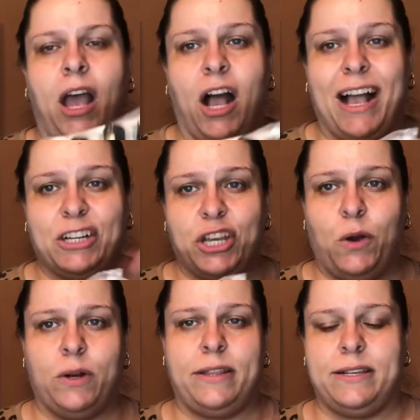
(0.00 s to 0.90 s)
I actually
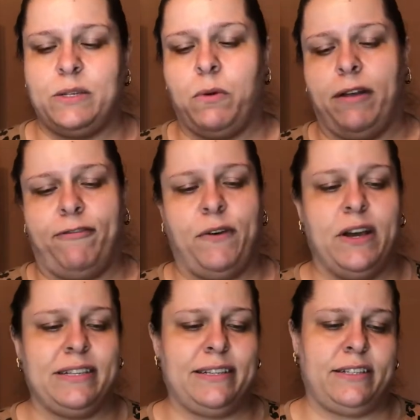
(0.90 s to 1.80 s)
ordered this one
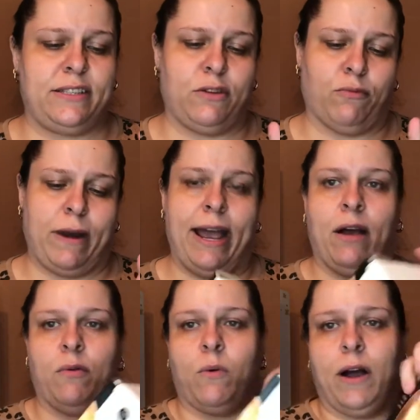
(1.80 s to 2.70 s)
first. It's the
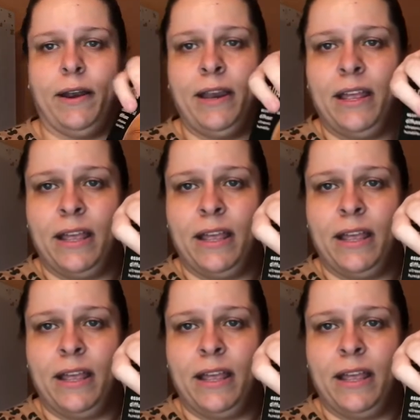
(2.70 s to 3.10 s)
round one.